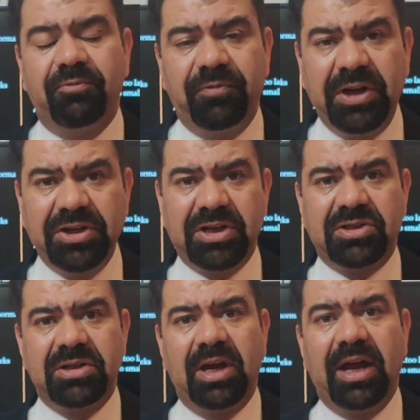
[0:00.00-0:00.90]
fetus,
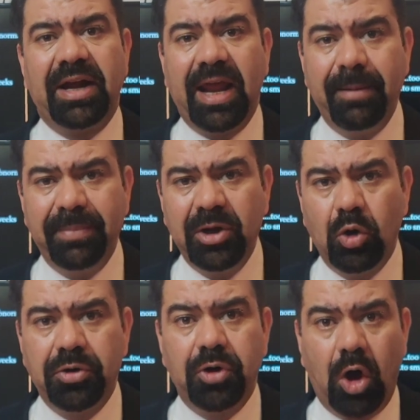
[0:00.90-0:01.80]
an
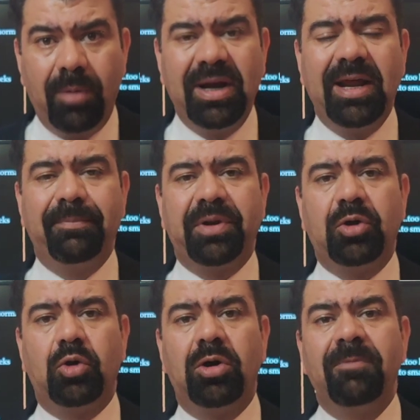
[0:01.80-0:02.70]
embryo, normal
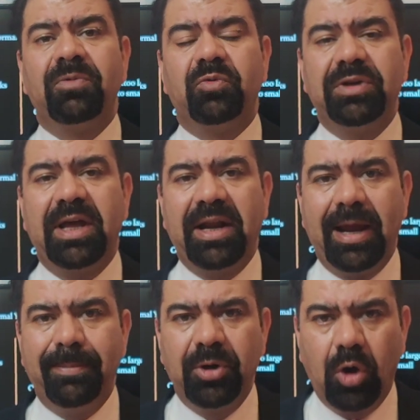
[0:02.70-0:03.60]
embryo with an
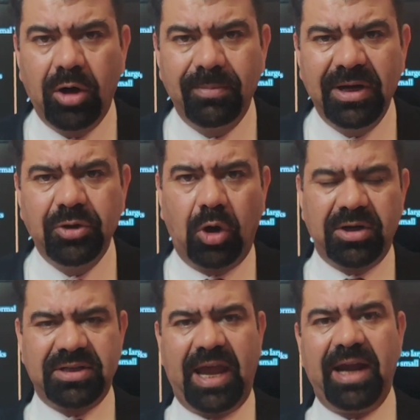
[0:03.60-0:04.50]
abnormal
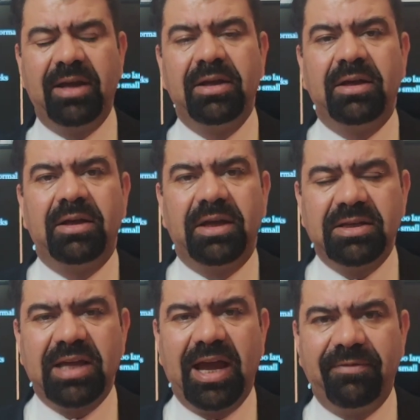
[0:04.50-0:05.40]
yolk sac
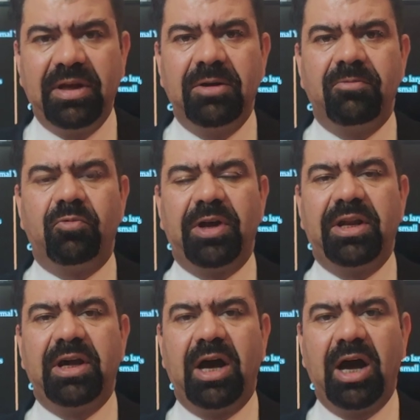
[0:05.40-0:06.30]
is having
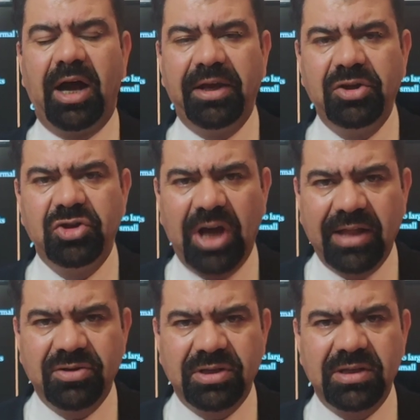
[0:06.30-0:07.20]
very high
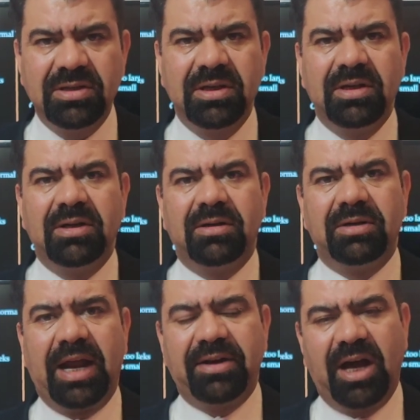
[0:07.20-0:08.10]
chances
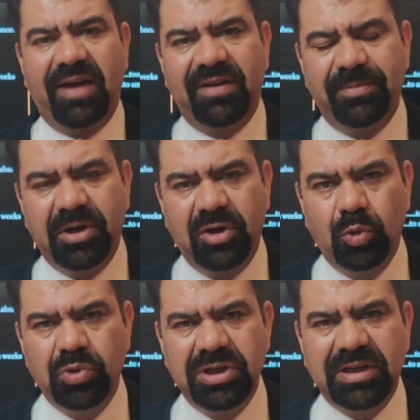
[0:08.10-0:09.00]
that I will be
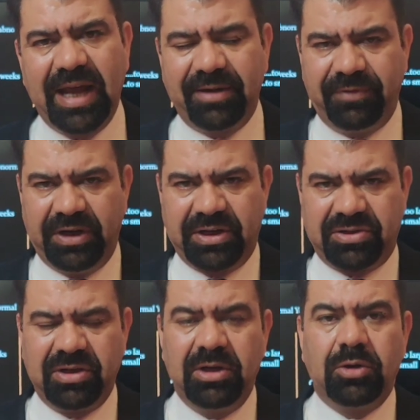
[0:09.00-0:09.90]
losing that
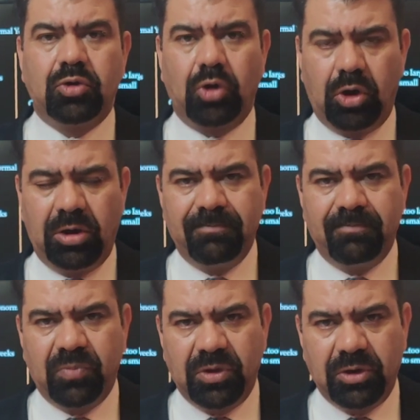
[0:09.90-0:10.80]
fetus. So
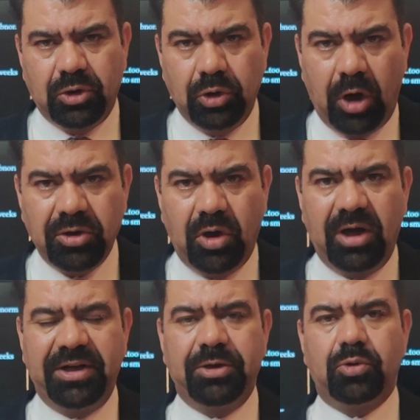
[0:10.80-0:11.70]
not
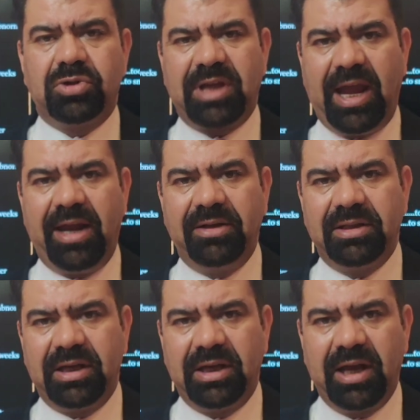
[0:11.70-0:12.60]
only to scan
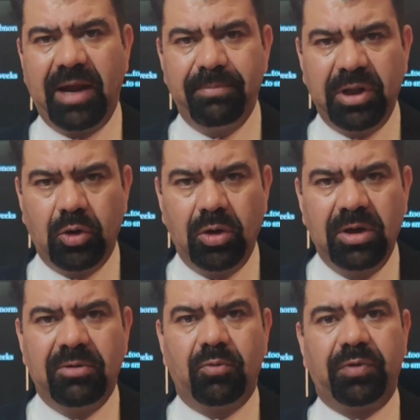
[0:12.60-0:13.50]
the embryo
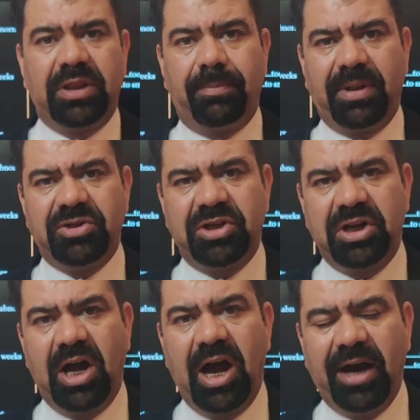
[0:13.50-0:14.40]
with a
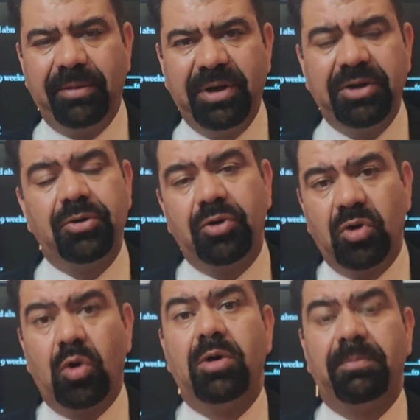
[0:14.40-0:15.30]
pulsating heartbeat,
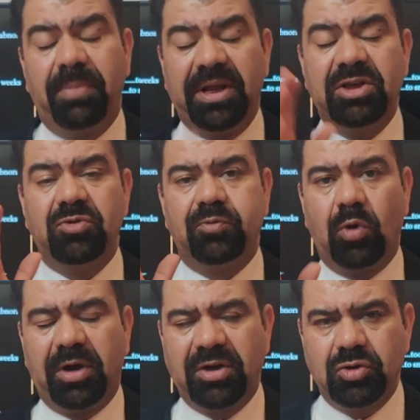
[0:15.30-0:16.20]
no, please
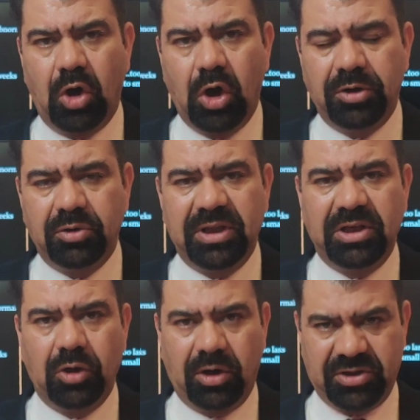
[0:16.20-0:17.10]
focus on to the
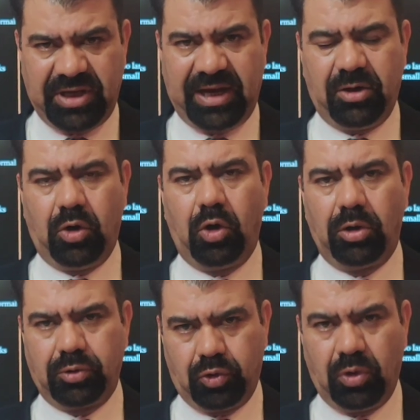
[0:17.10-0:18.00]
yolk sac
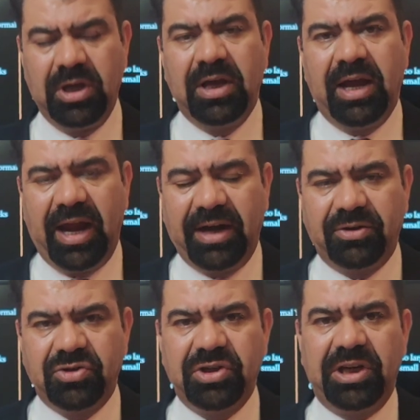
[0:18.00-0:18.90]
also
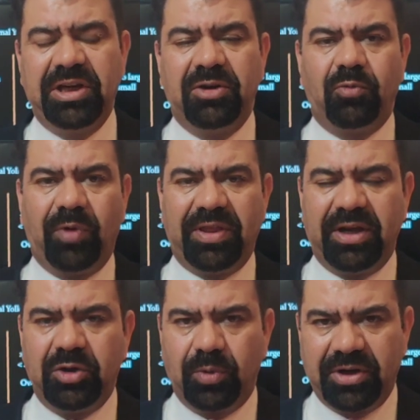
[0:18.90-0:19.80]
and see
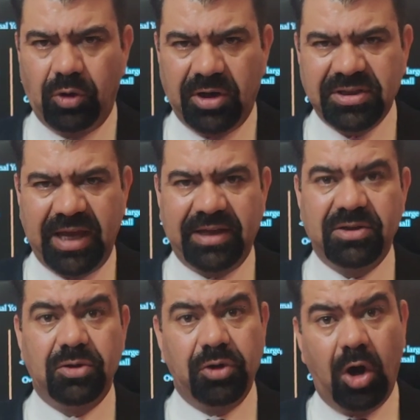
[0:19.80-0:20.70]
whether your yolk sac
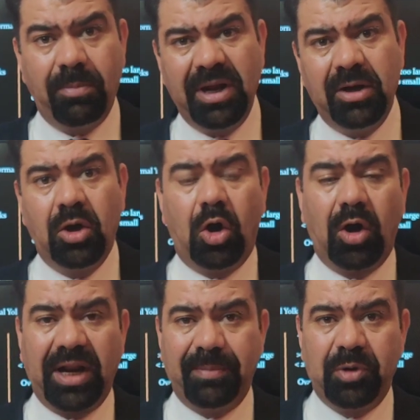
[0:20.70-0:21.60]
is normal
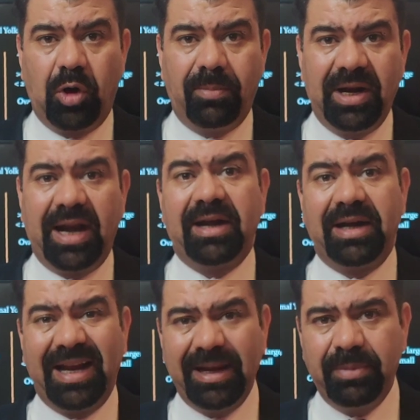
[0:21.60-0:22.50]
or abnormal,
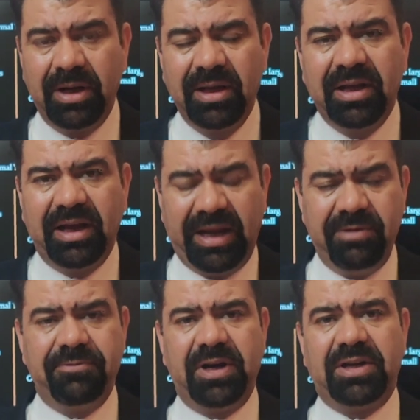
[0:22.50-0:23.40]
and label
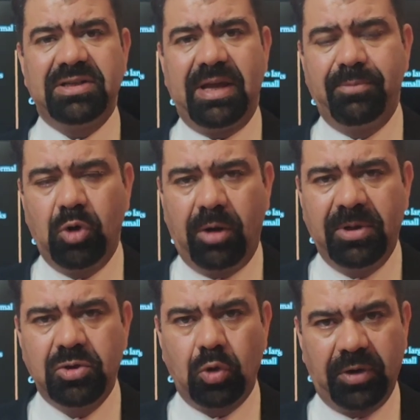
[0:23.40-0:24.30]
if it is
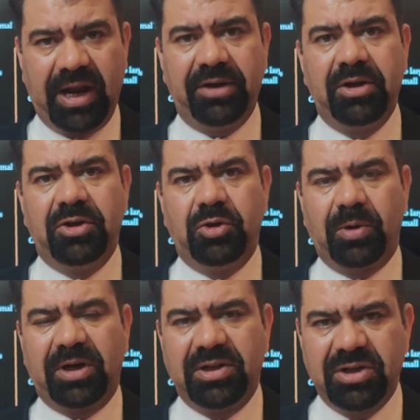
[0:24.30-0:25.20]
abnormal so that
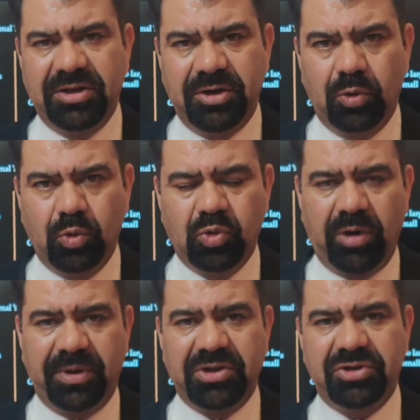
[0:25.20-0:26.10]
your consultant,
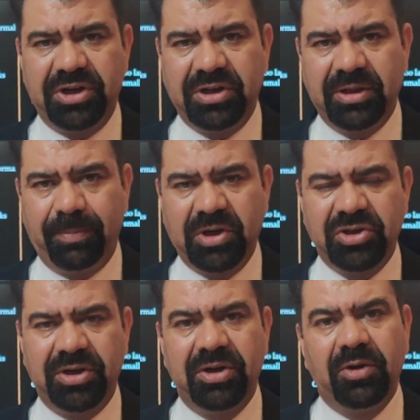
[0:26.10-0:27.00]
whosoever is treating the
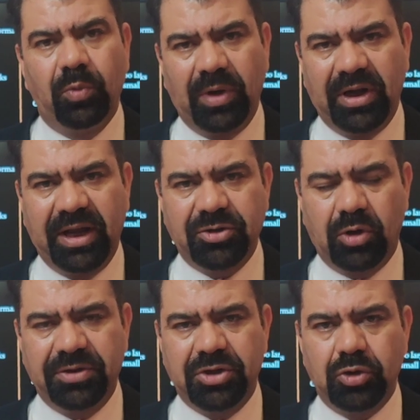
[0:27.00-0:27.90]
patient, will get
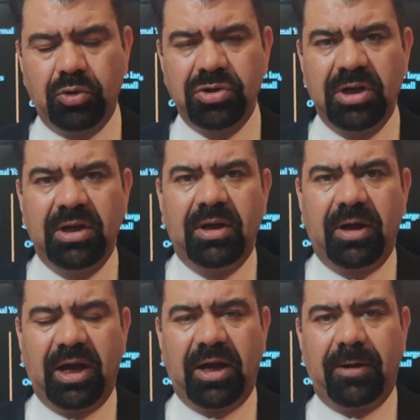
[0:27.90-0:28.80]
on the toes,
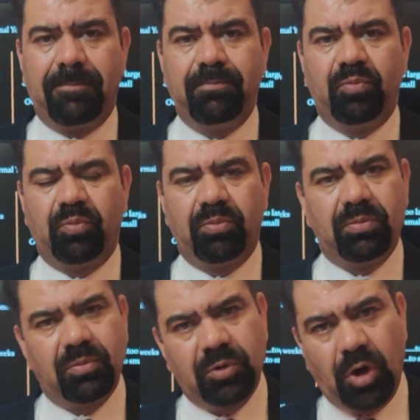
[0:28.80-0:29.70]

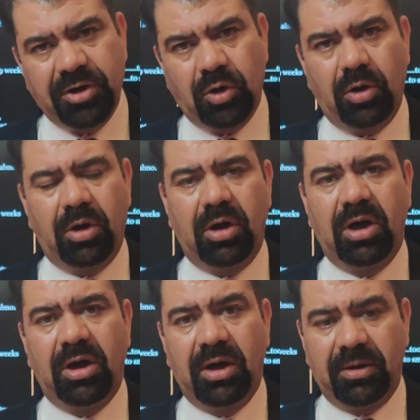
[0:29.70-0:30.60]

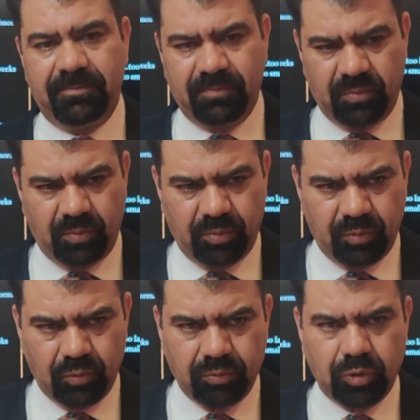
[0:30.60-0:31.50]

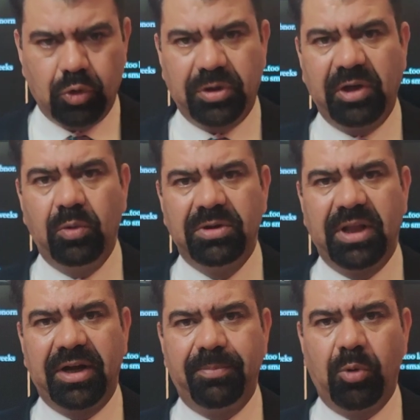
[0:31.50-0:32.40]
to give
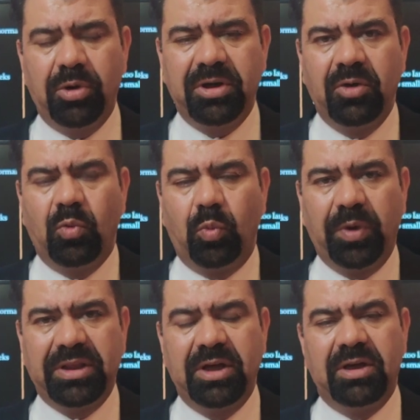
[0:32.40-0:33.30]
the report
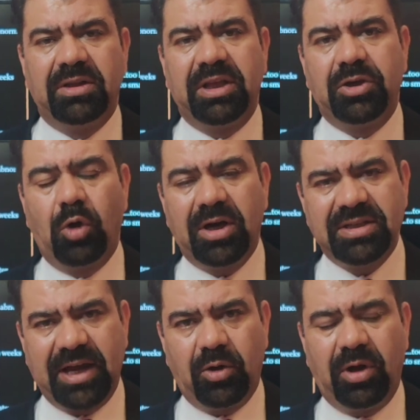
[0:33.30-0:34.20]
with the yolk
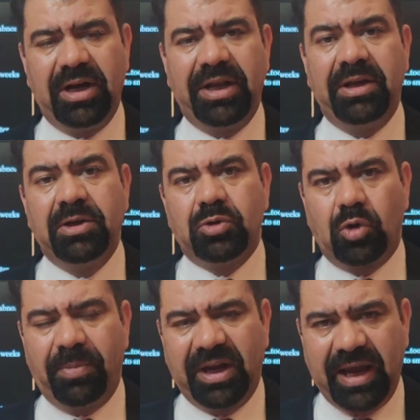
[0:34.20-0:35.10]
sac only.
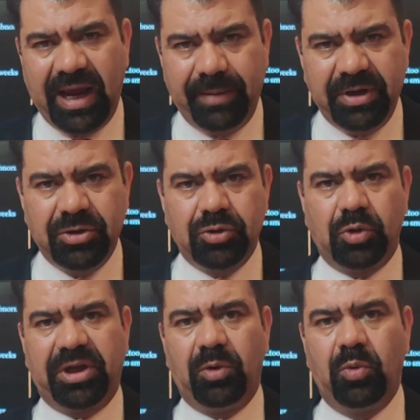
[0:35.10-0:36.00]
So make a habit
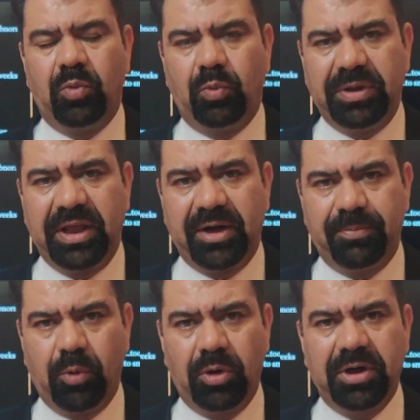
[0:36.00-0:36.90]
to give with a
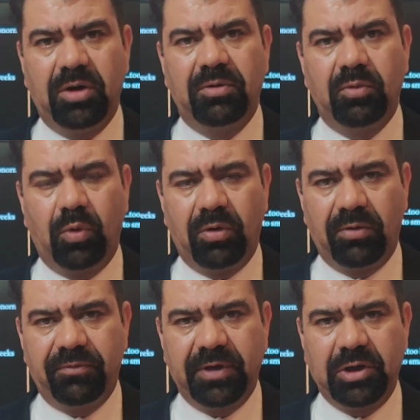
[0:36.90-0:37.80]
report
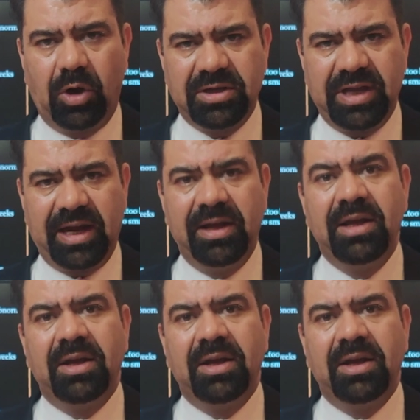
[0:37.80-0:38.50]
of yolk sac.